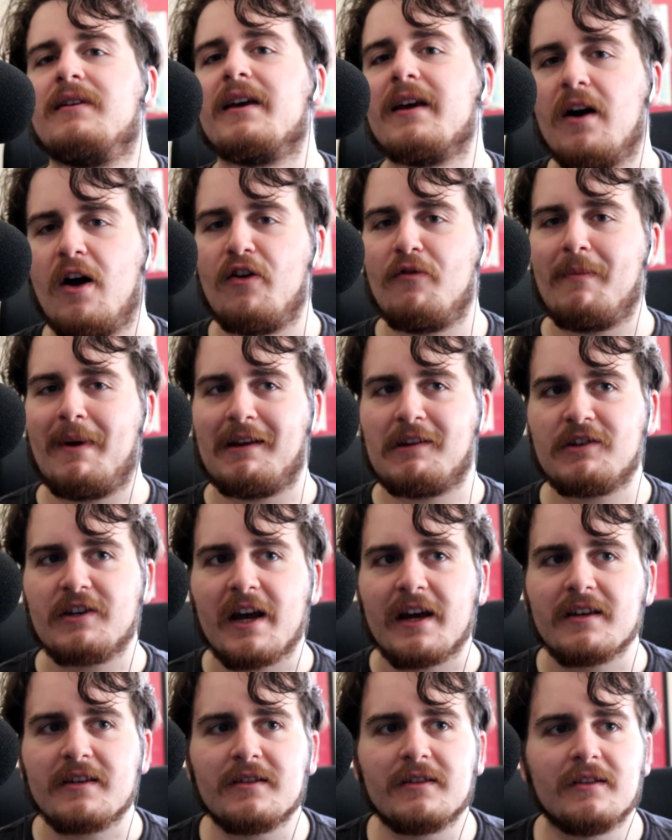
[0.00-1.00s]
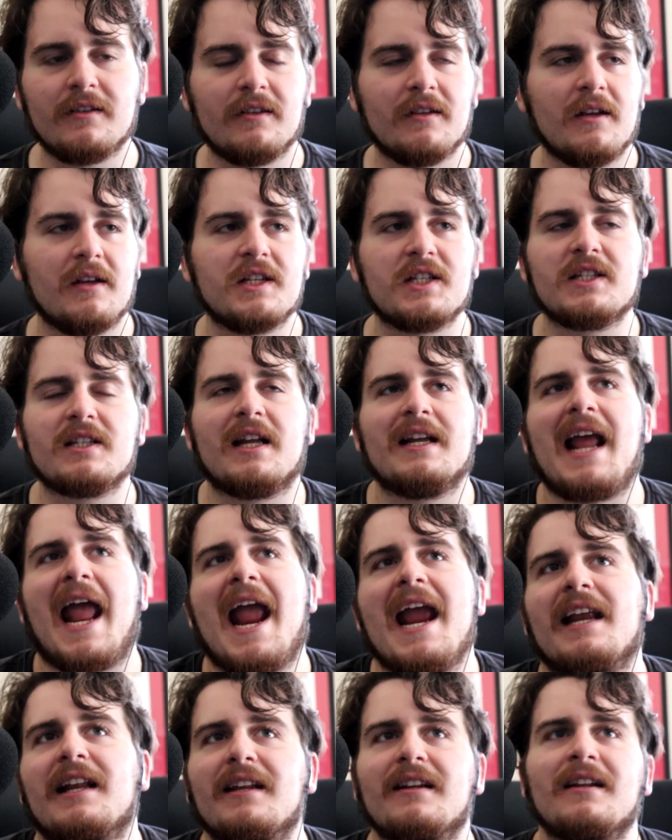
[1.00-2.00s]
get off my chest. I
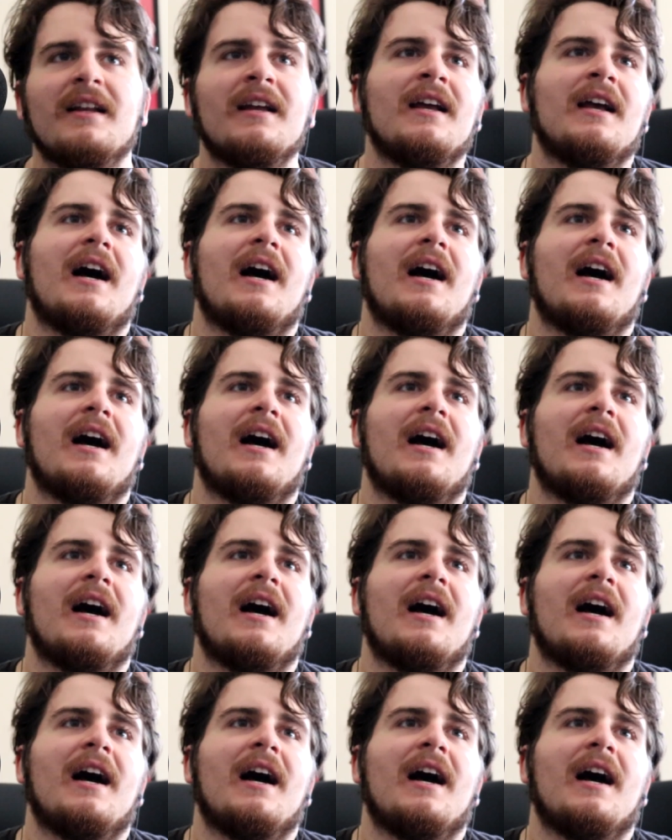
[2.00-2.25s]
hate it.